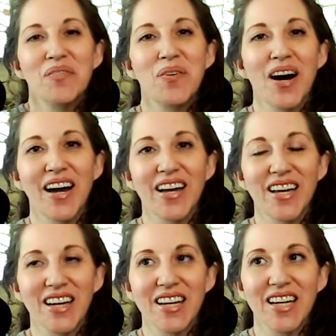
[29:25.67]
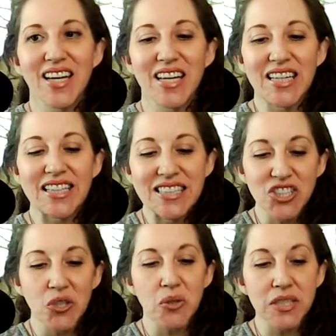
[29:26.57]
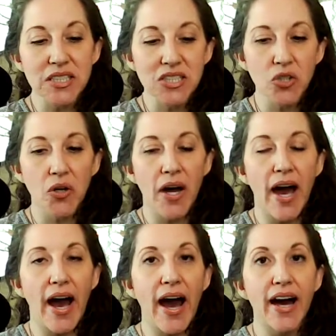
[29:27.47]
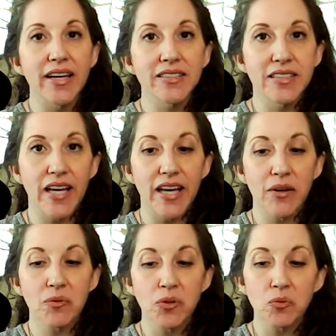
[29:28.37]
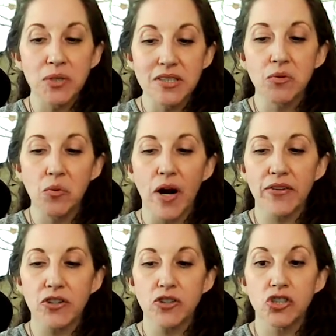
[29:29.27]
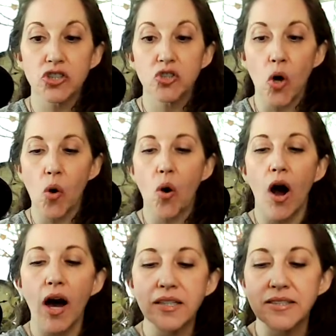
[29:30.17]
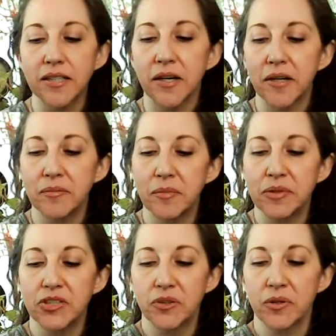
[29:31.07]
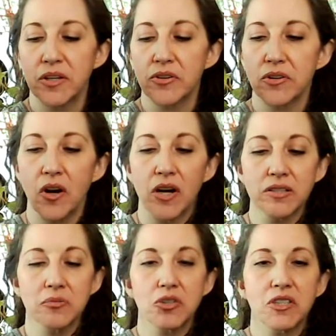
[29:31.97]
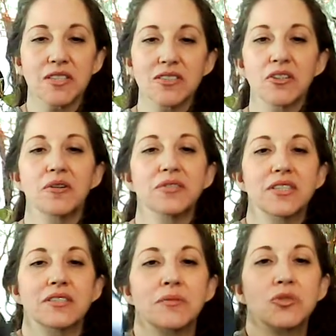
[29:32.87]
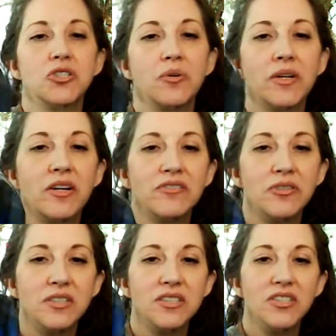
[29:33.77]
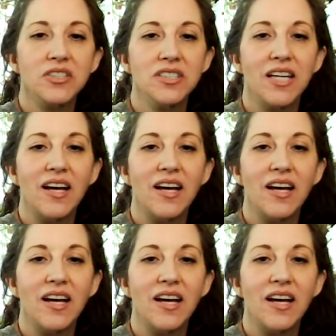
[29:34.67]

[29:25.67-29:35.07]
but each crystal has a the reason why they're so awesome let me show you another awesome crystal since i'm showing off crystals